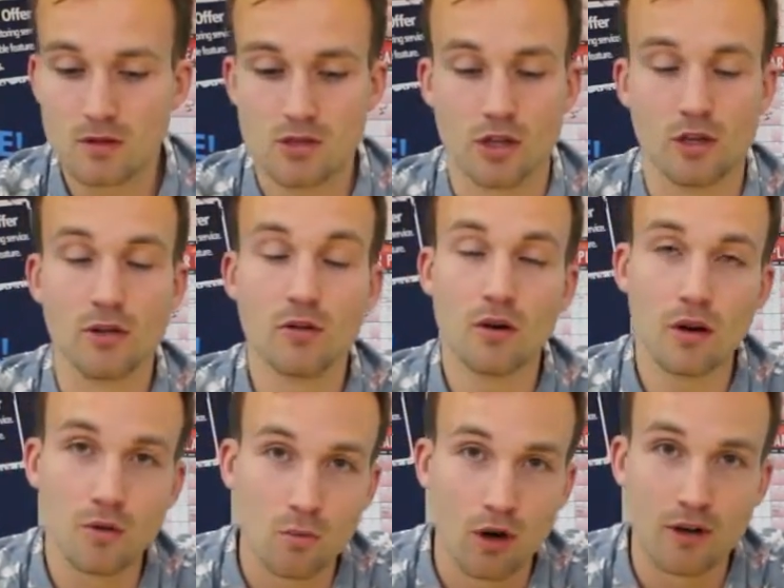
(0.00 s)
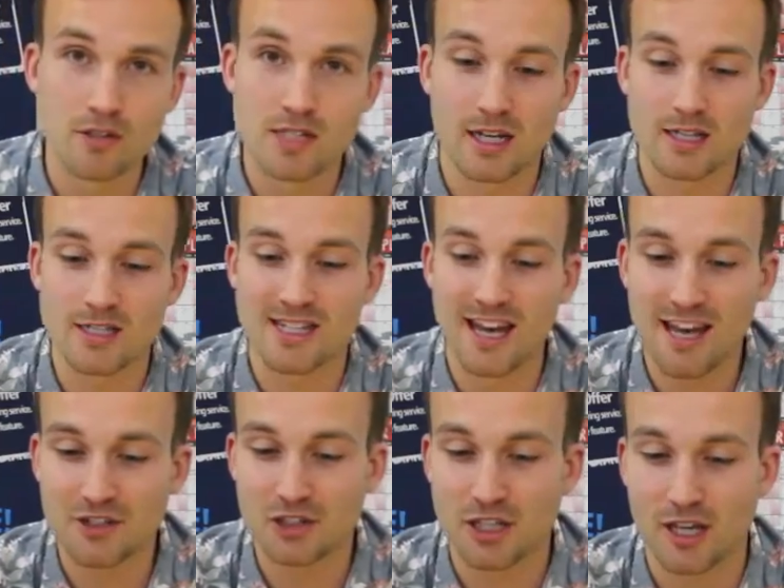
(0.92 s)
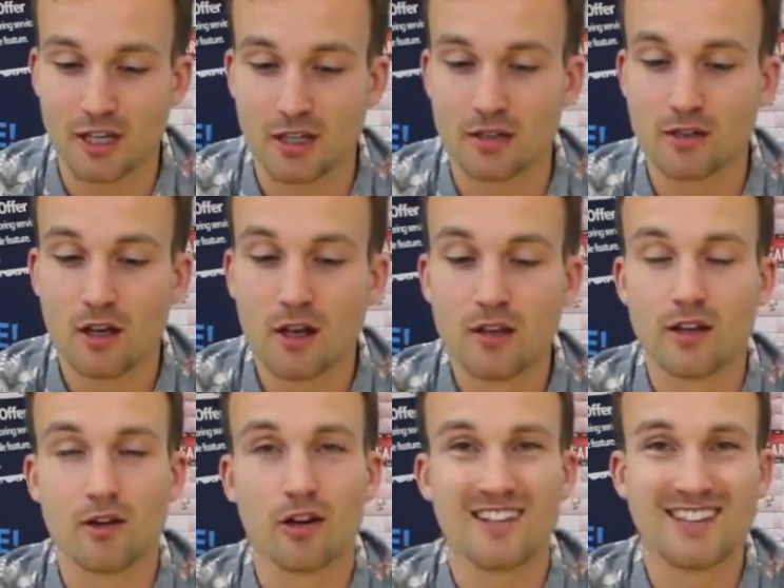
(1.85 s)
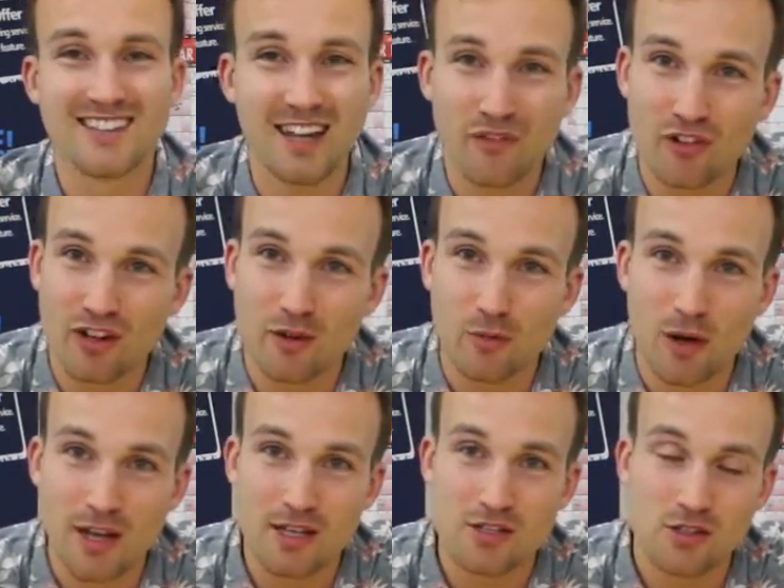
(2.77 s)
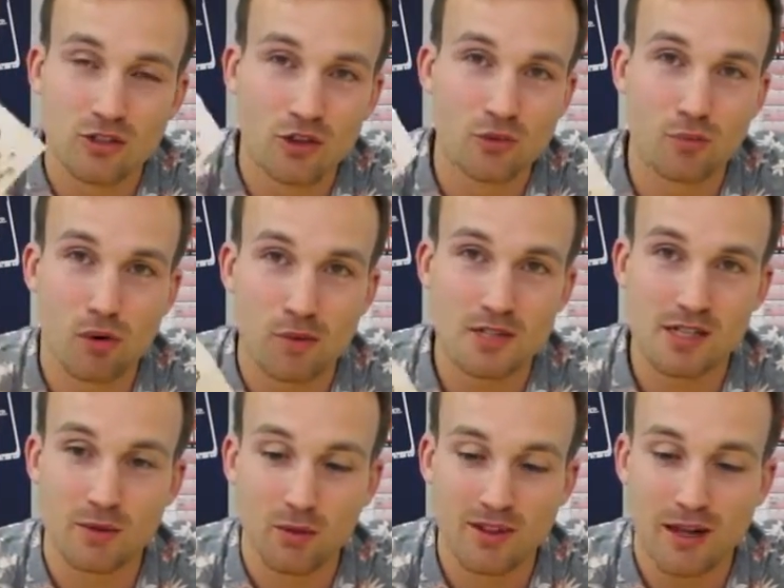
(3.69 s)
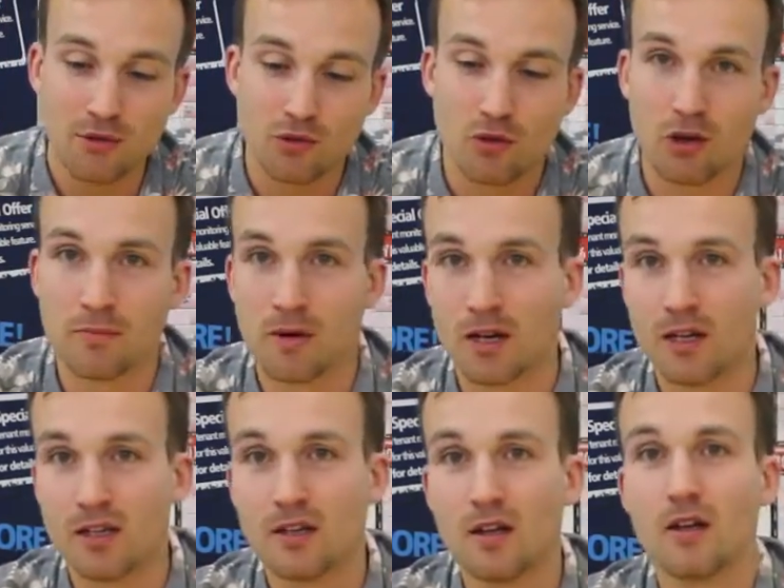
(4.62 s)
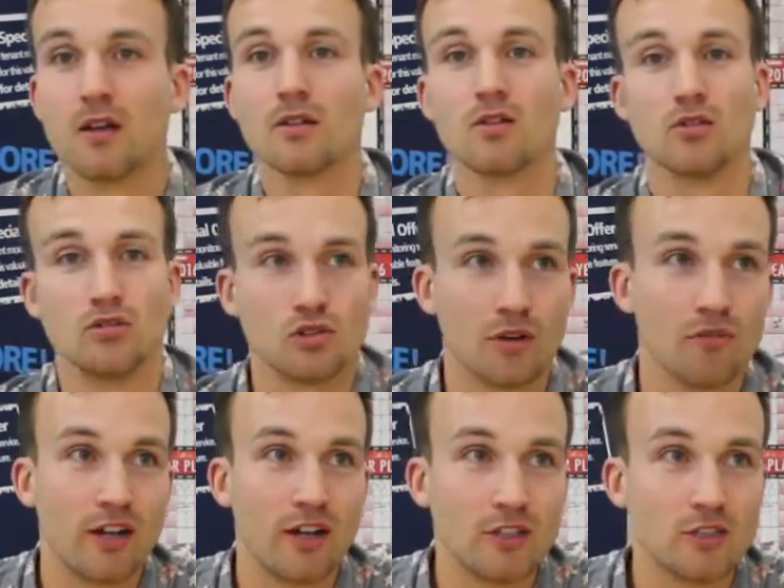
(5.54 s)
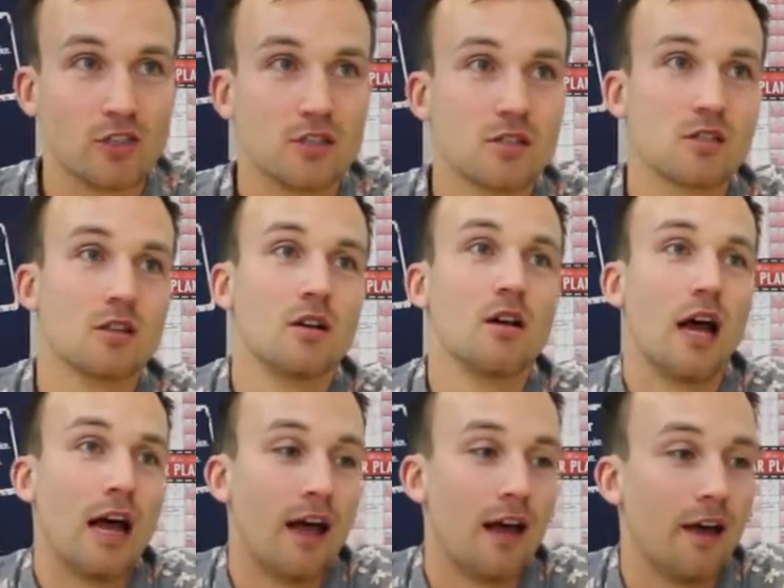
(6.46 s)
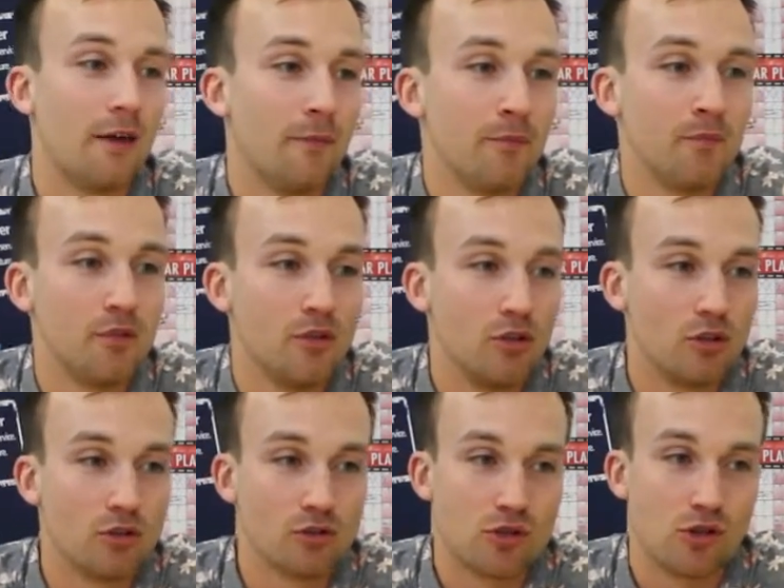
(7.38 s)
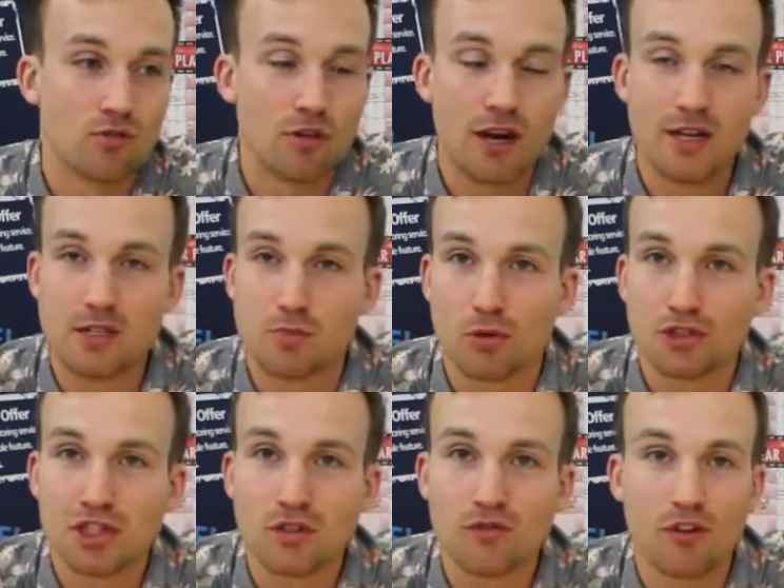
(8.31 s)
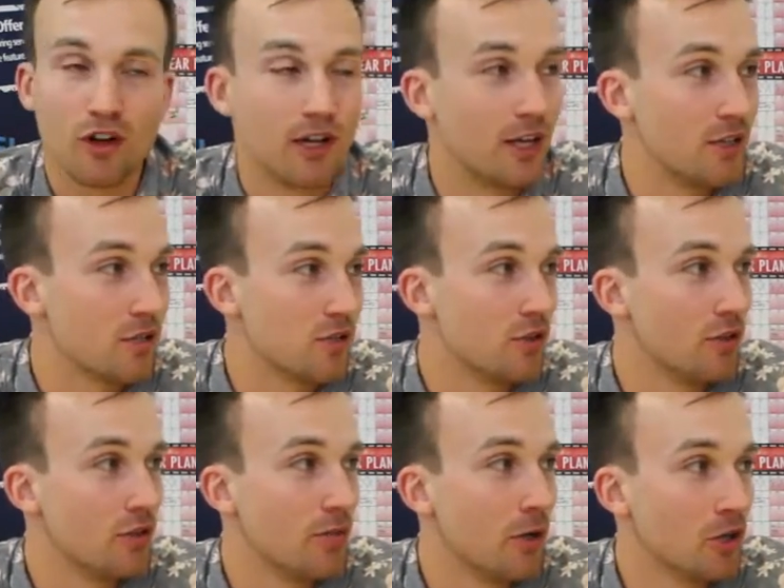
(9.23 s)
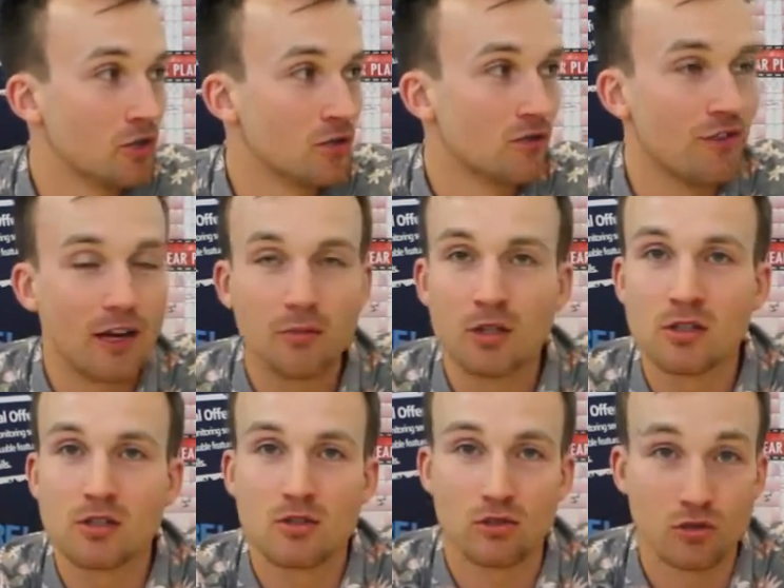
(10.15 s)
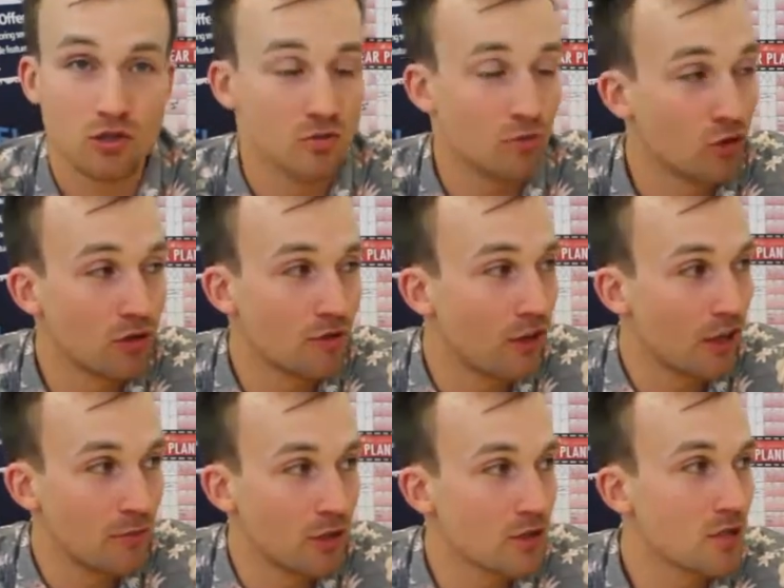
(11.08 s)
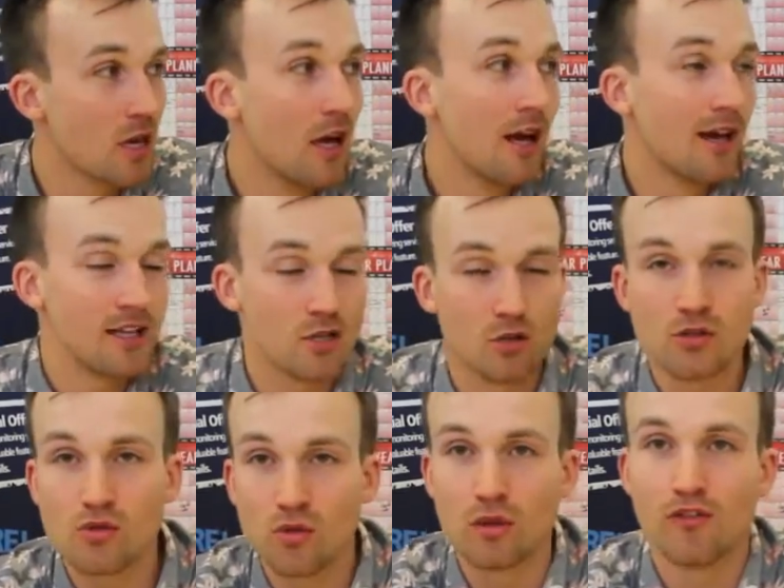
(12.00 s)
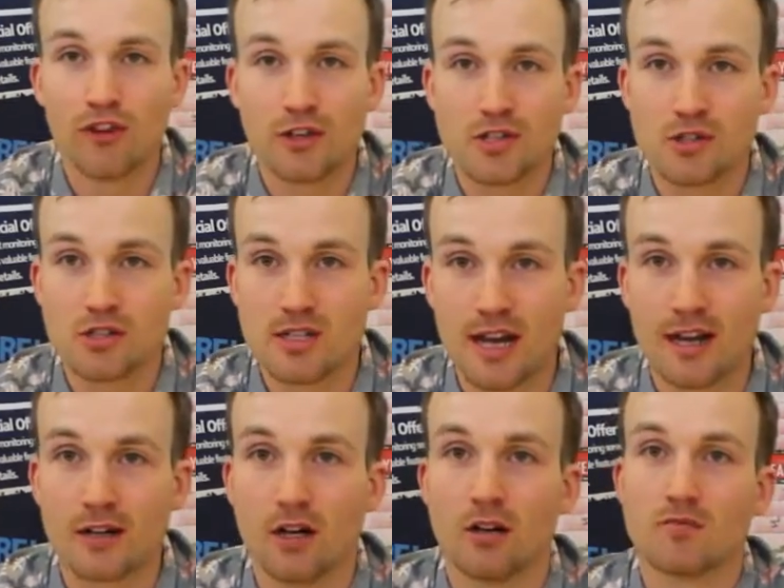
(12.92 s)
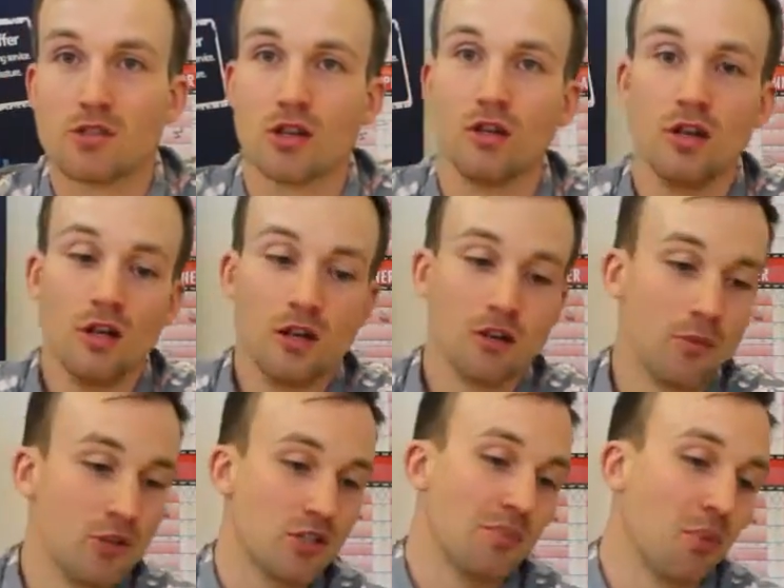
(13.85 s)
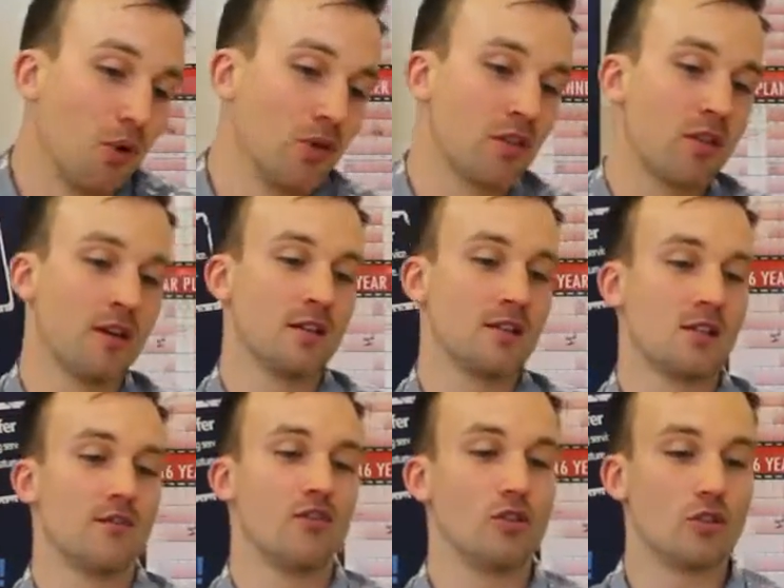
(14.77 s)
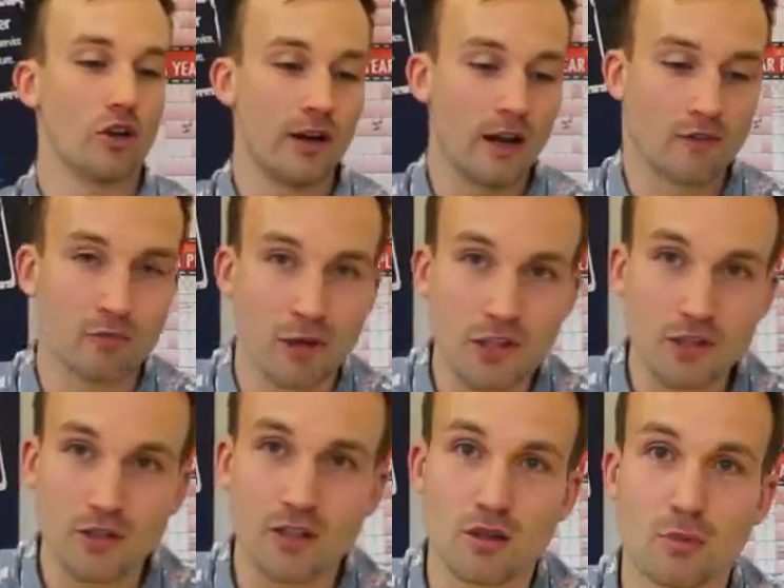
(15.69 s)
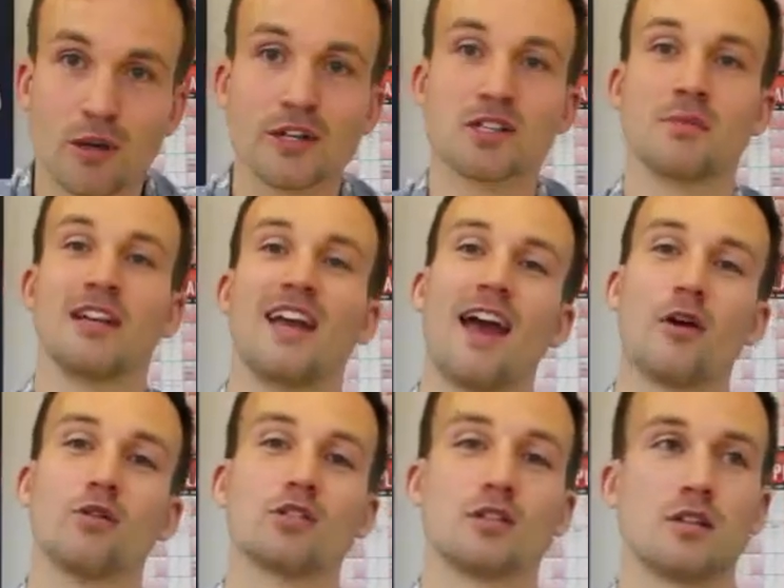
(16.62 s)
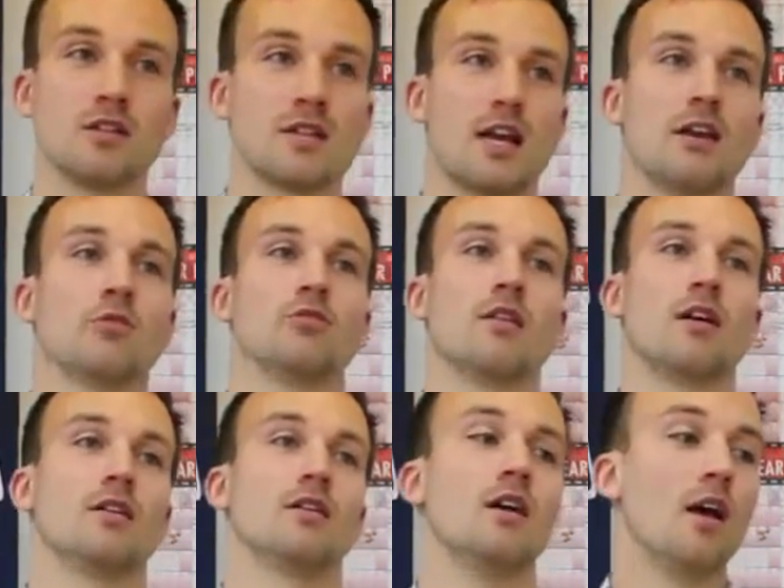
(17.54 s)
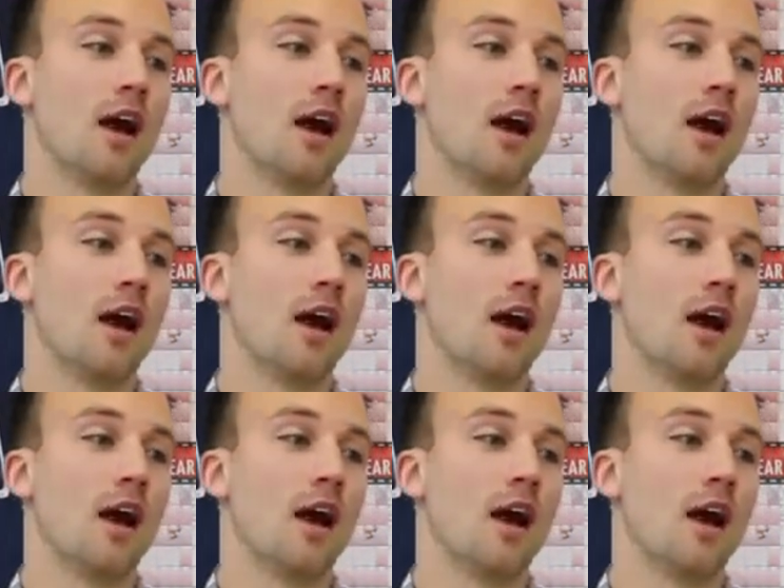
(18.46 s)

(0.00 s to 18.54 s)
So what I would say is get educated. There are definitely ways to do property without your own money, called ventures. You can also raise bridging finance to do commercial developments or smaller developments, as long as all the figures stack up. So the most important thing is, if you don't have money, you need to bring something else to the table, right?